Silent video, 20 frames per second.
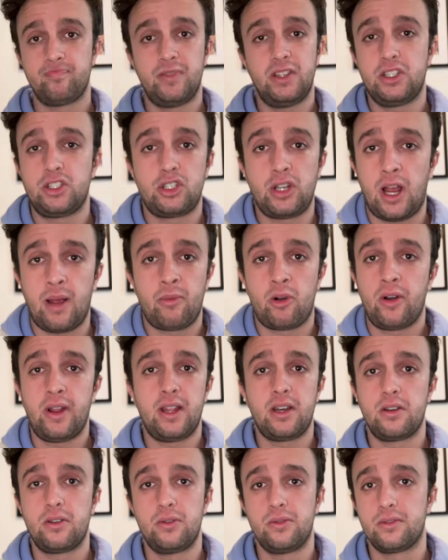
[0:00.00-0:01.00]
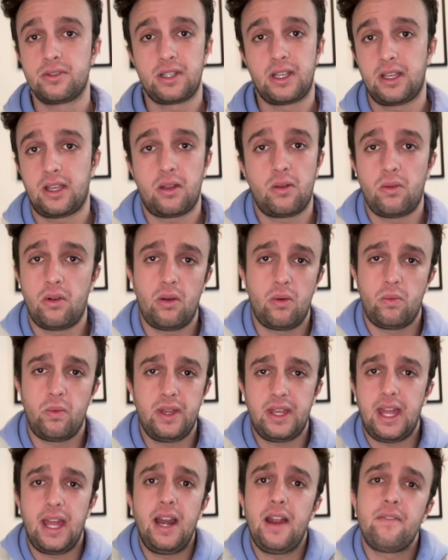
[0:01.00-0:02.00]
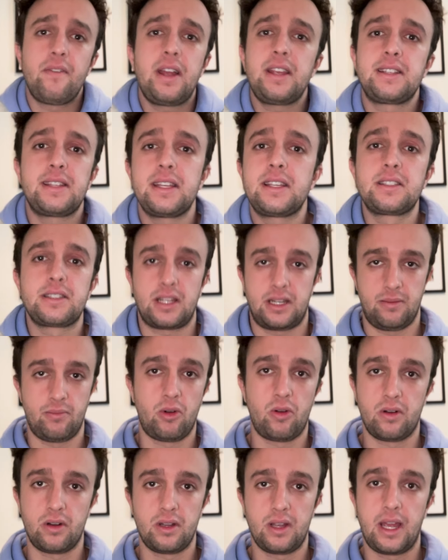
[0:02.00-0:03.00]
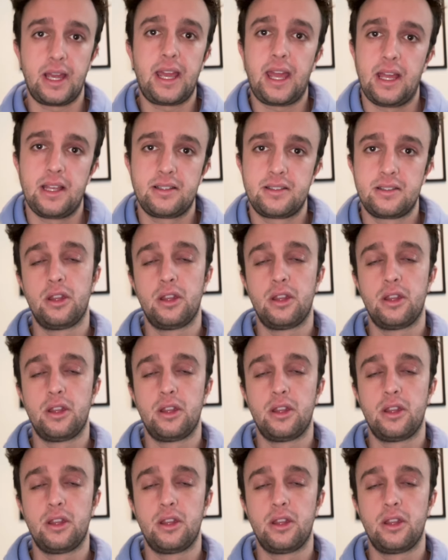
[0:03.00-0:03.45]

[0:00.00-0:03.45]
this Ja Morant news, like, we can't have nice things anymore, I guess.